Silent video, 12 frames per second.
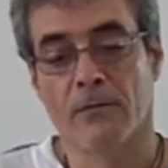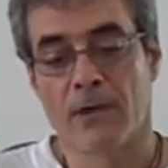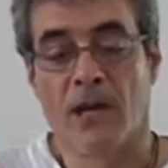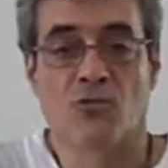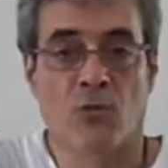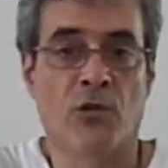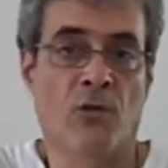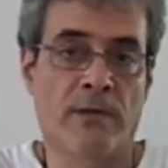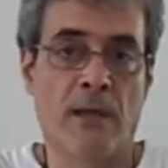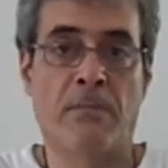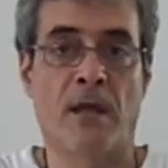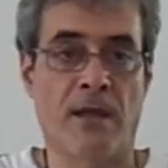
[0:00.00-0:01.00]
as we know
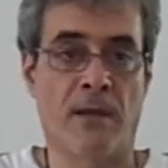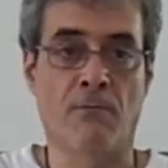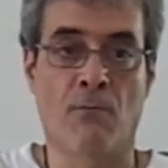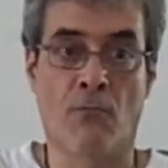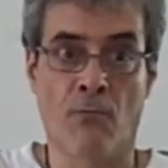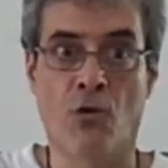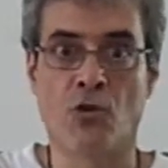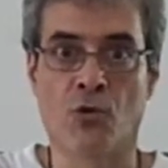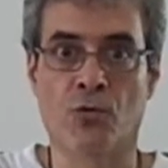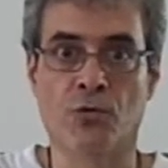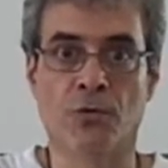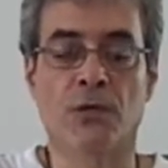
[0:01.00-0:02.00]
the planet
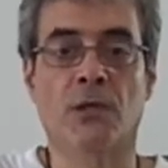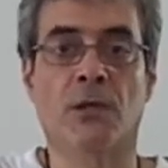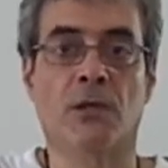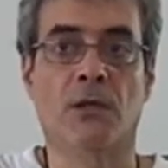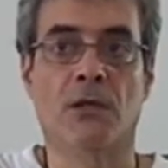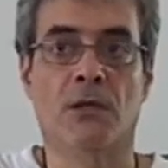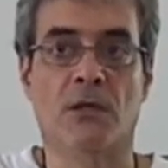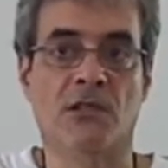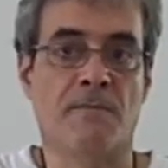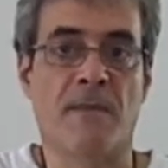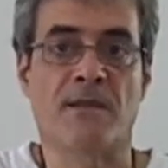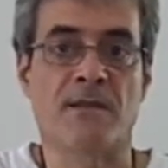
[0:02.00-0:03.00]
Momoyo
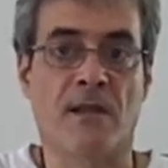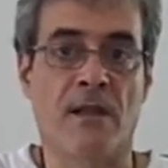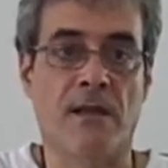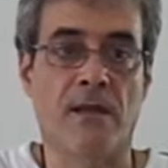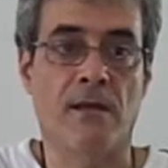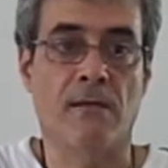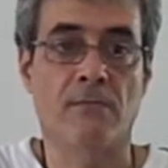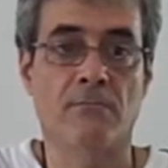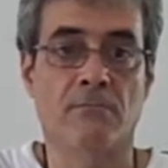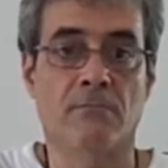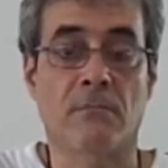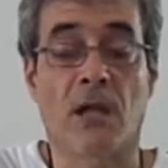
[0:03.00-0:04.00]
is basically
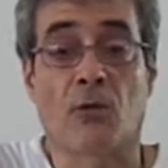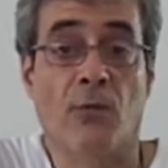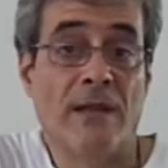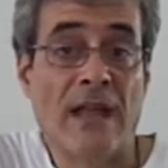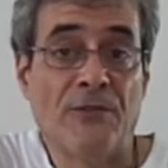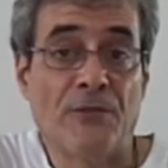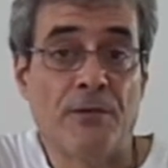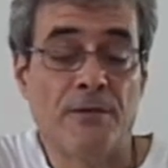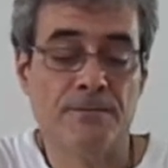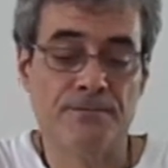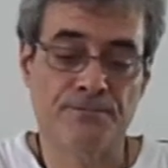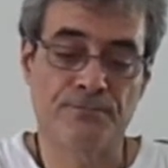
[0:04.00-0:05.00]
a new land,
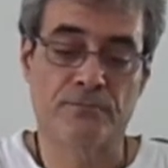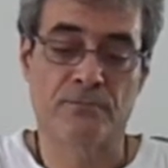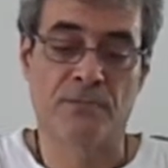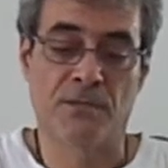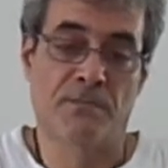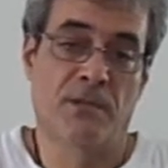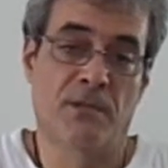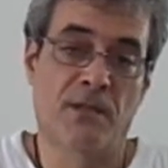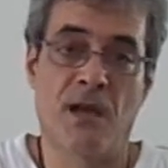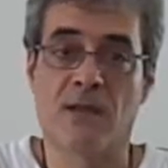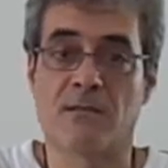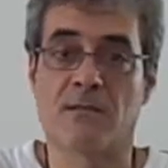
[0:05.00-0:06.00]
but it
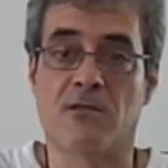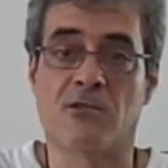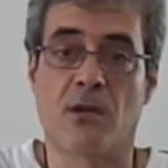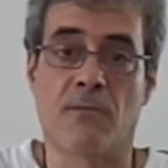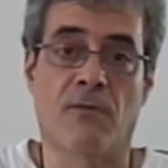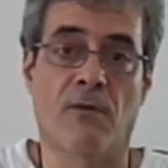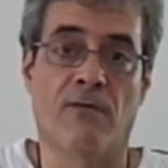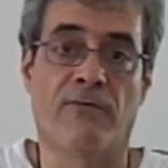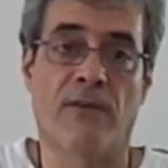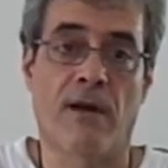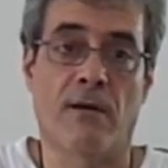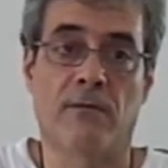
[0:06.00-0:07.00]
has the shape of
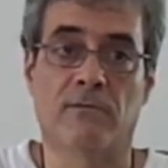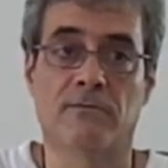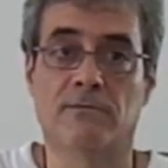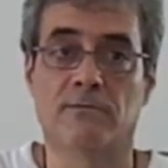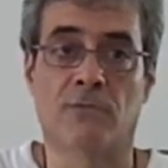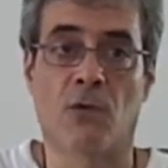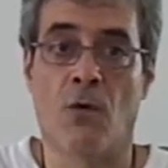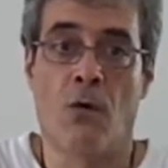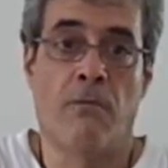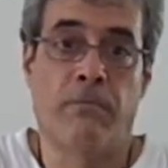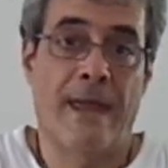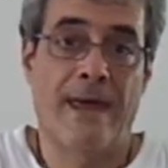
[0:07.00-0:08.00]
a uh,
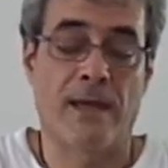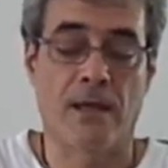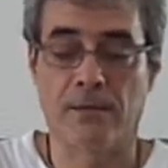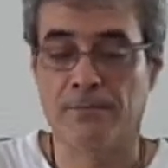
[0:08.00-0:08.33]
whole planet.